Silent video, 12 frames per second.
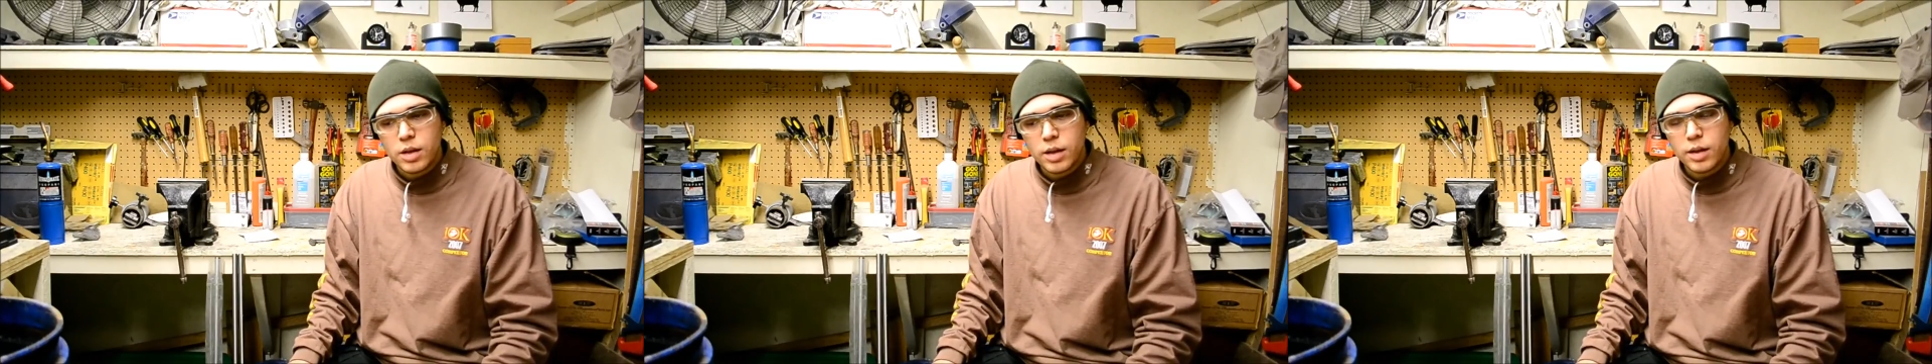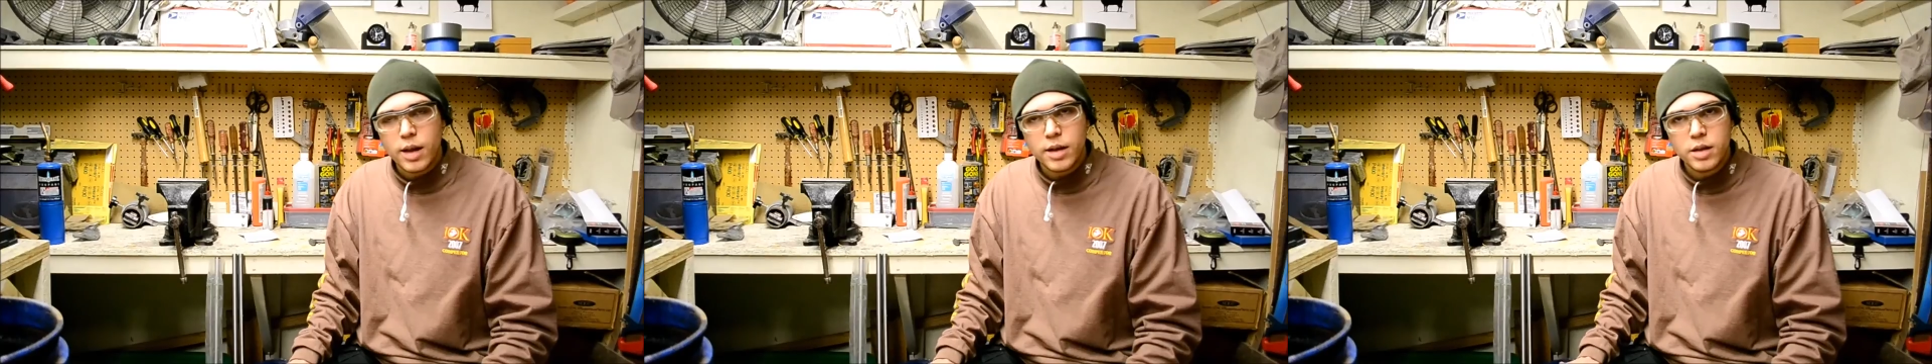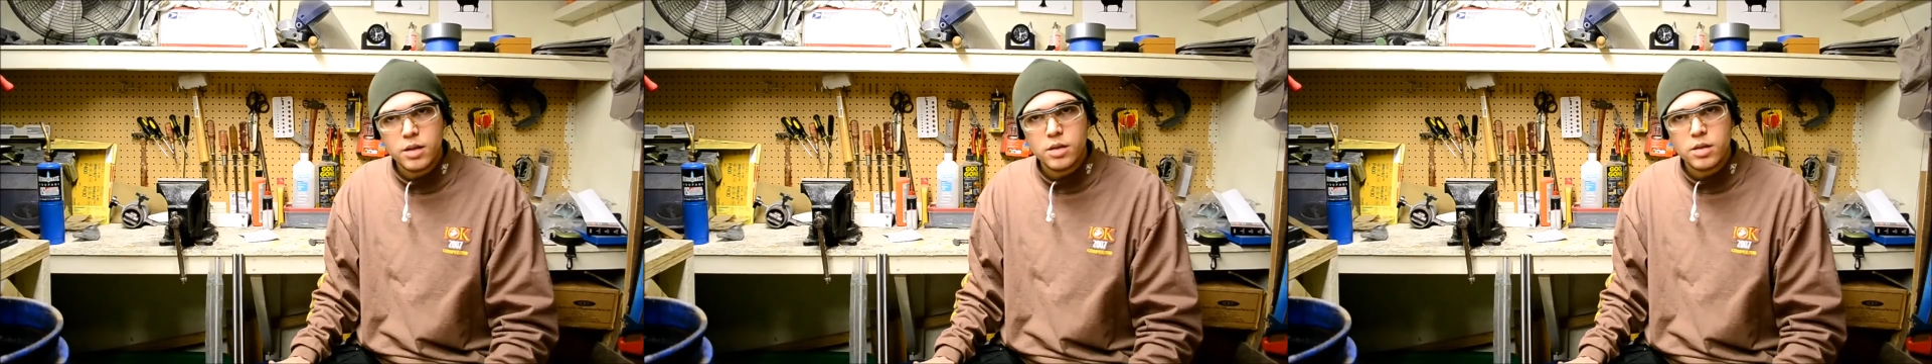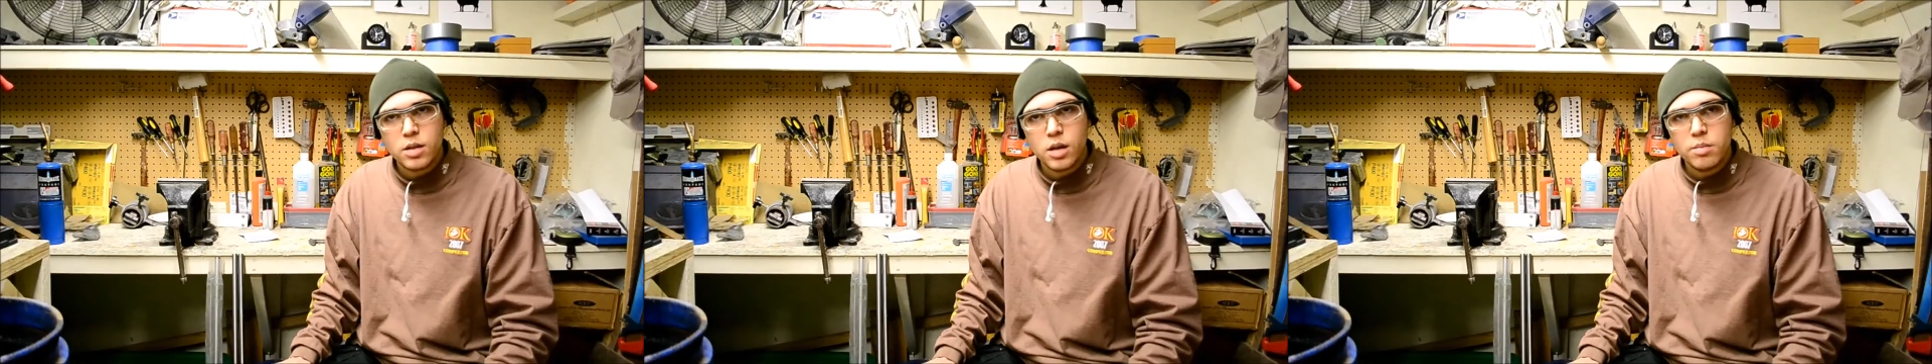enlightening to
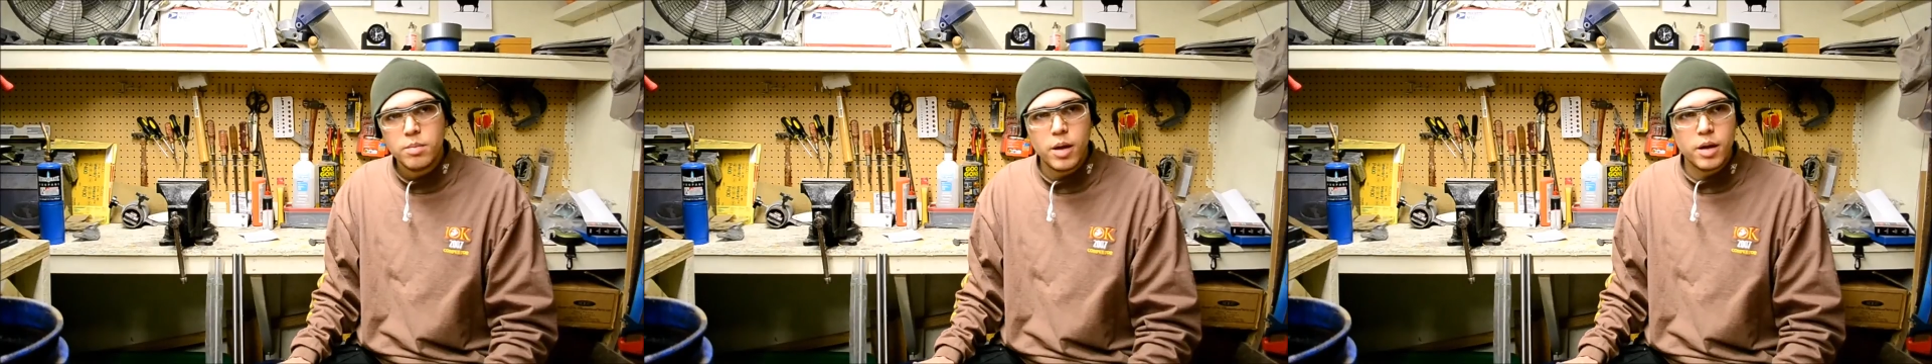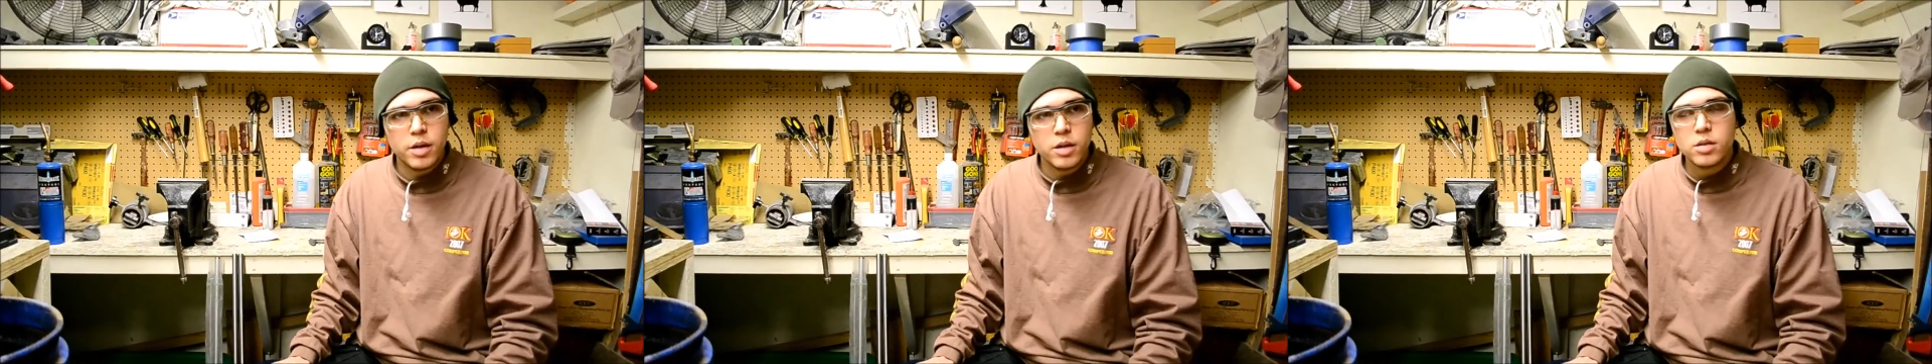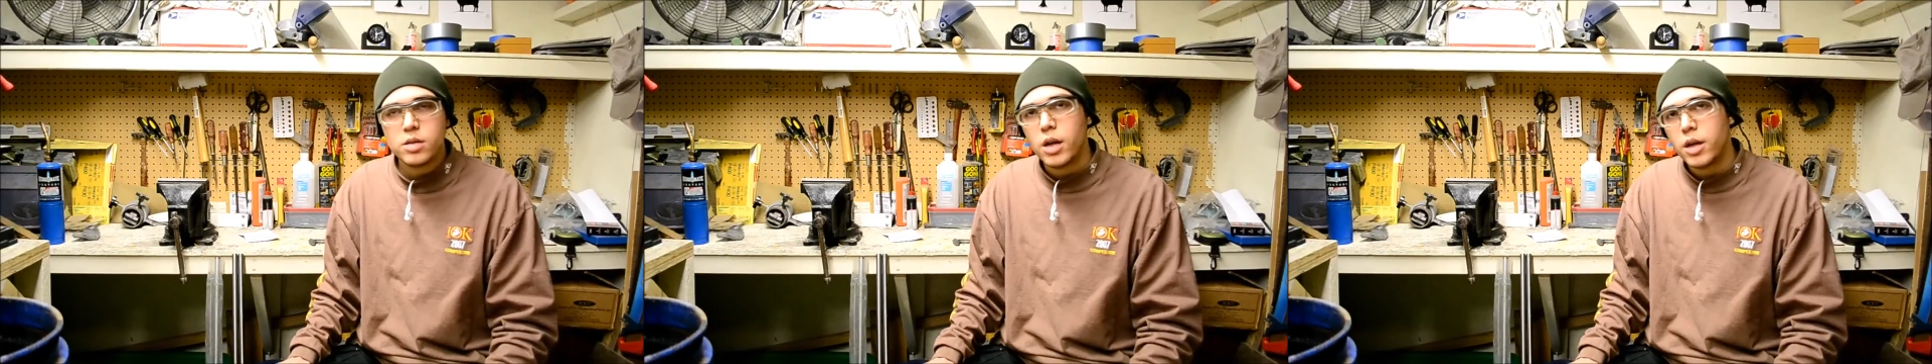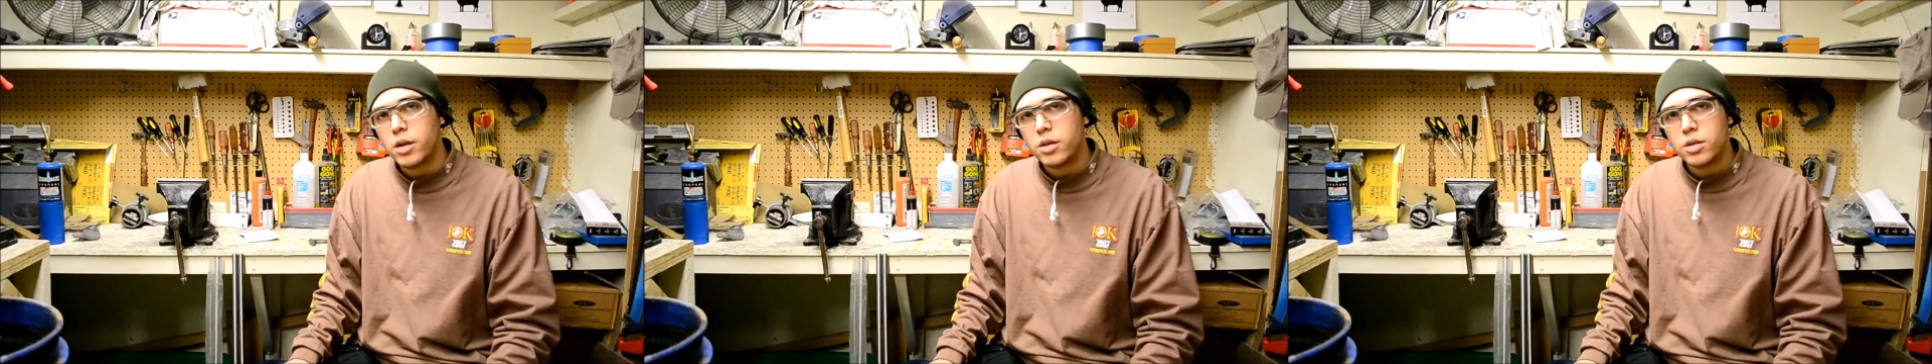some and
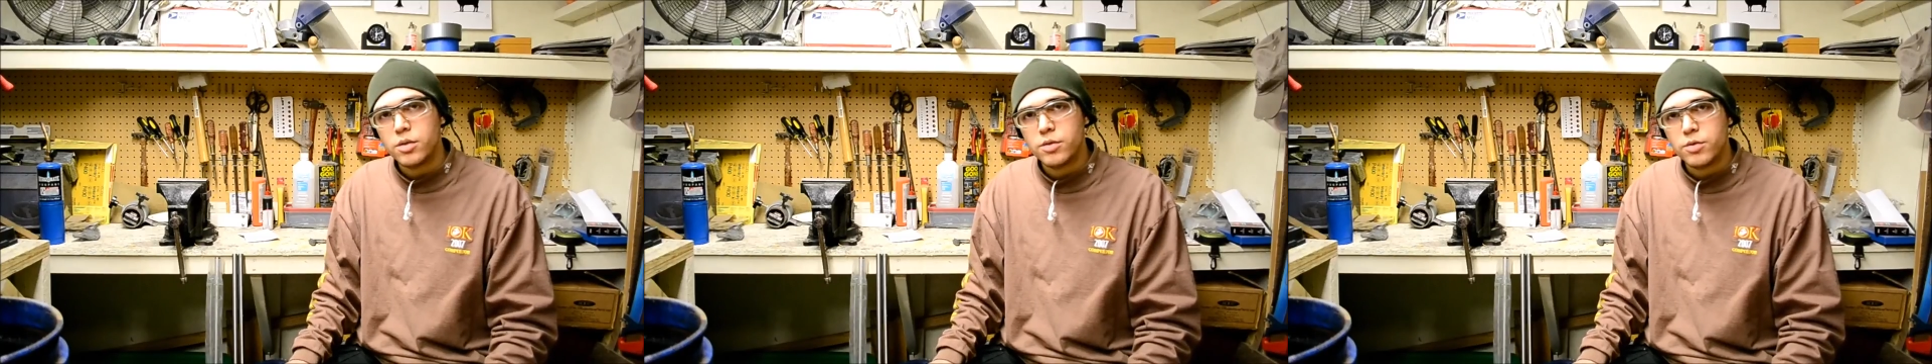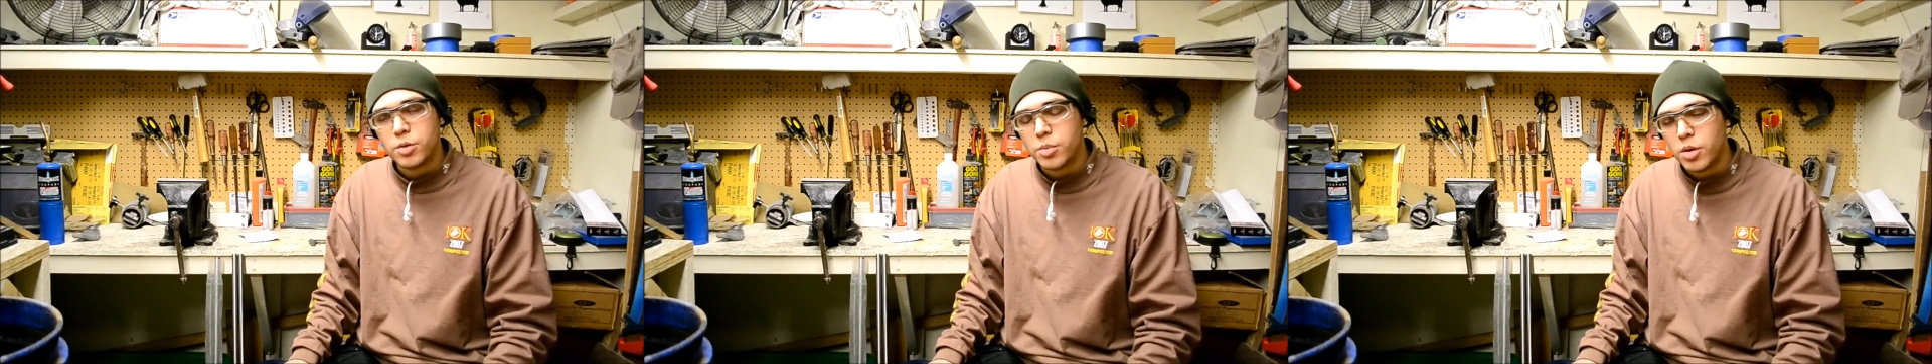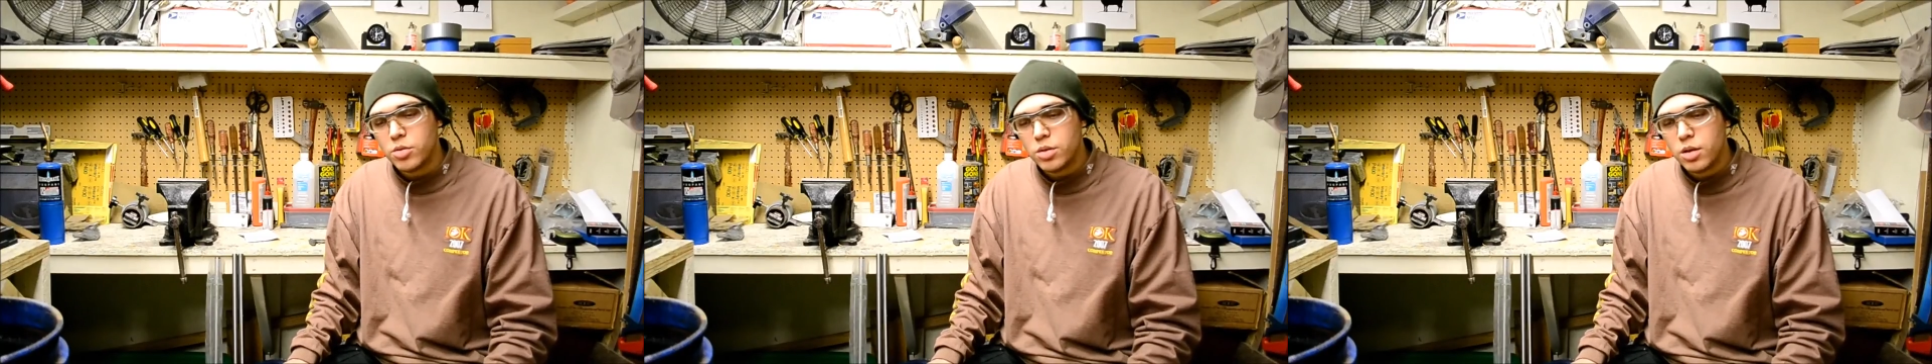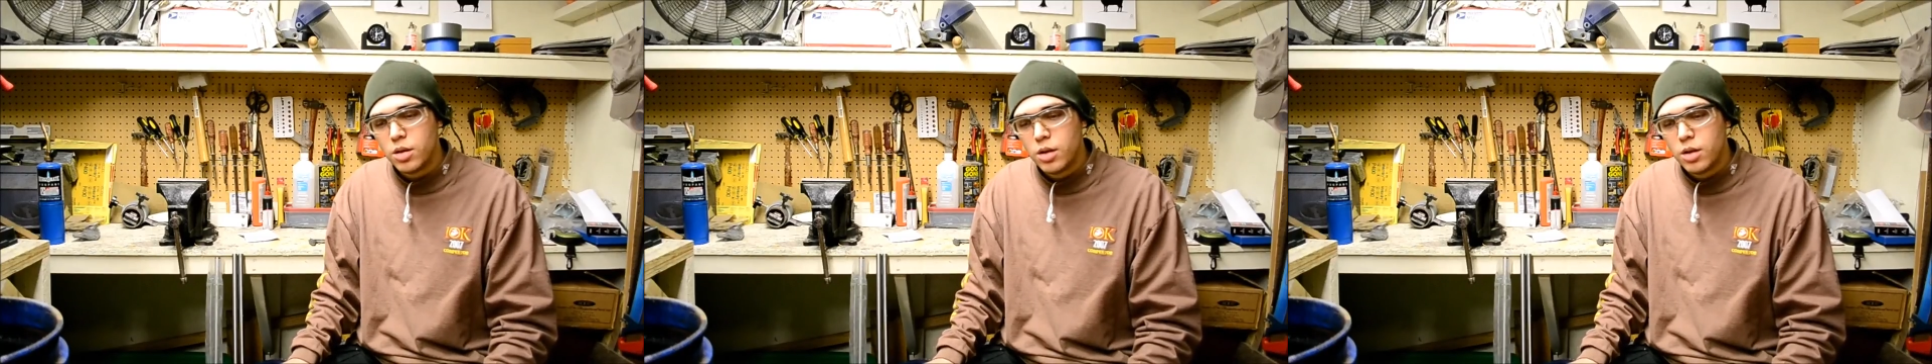entertaining to, for most